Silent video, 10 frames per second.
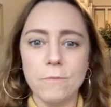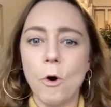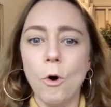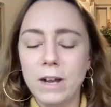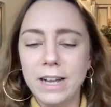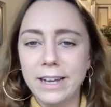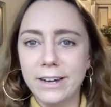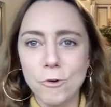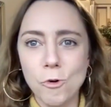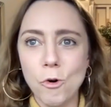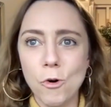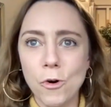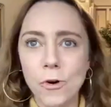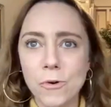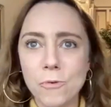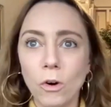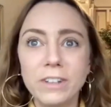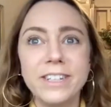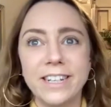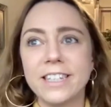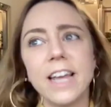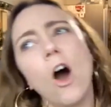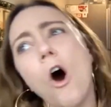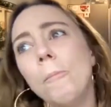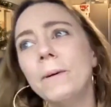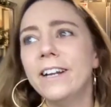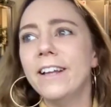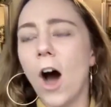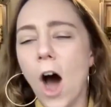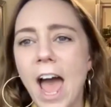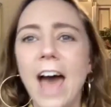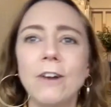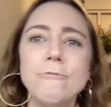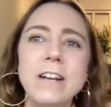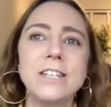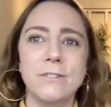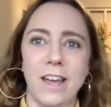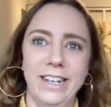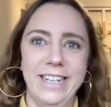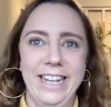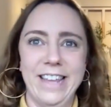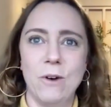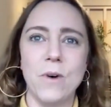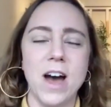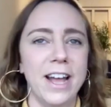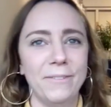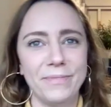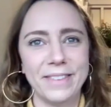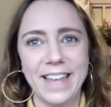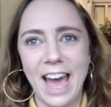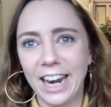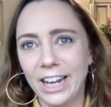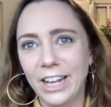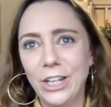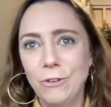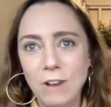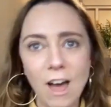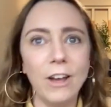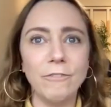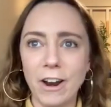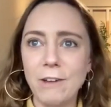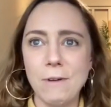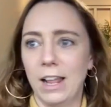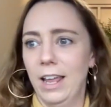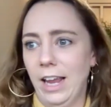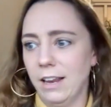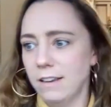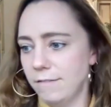or wanting to say, oh, but I had a reason I did it that way. And you learn very quickly